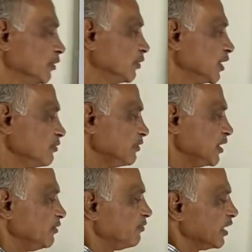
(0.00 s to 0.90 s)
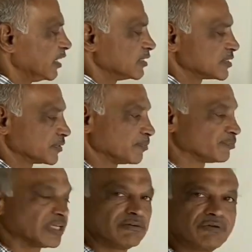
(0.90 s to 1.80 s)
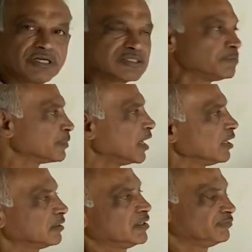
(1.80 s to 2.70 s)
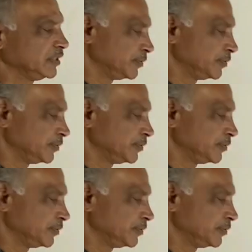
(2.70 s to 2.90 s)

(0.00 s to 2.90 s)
You can verify also. What is the product of the